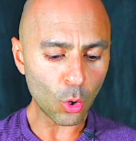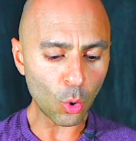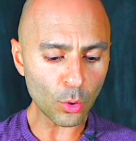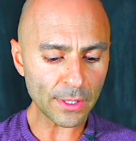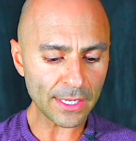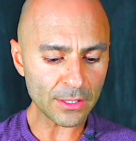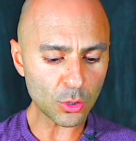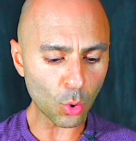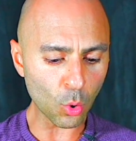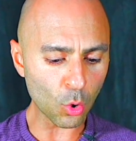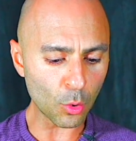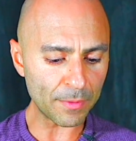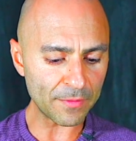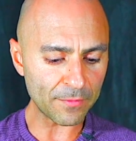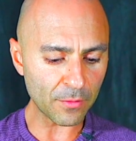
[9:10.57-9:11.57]
holding a door
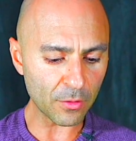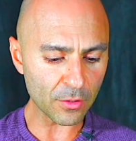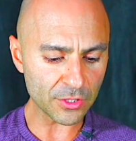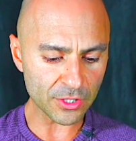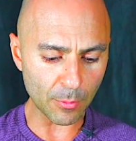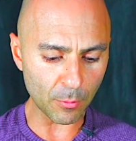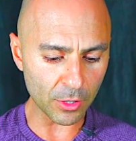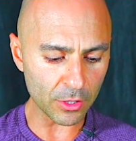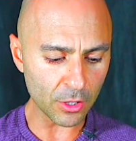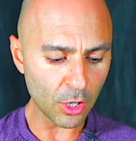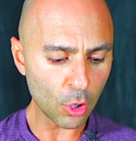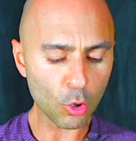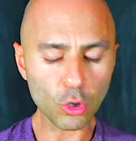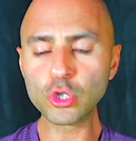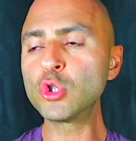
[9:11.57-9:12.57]
open for someone,
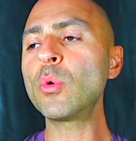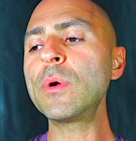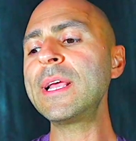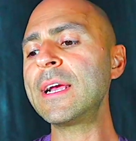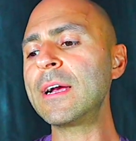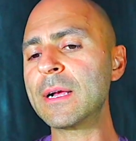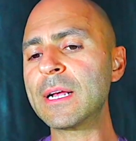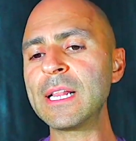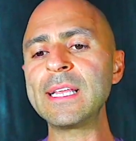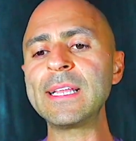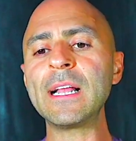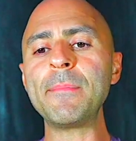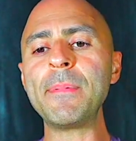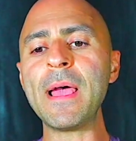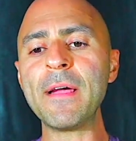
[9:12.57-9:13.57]
or joining a
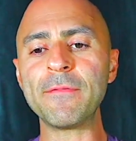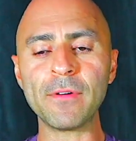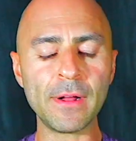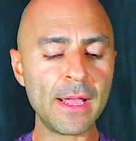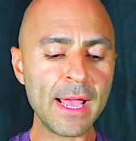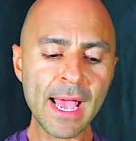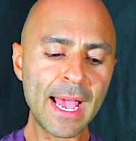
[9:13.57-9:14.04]
cleanup effort.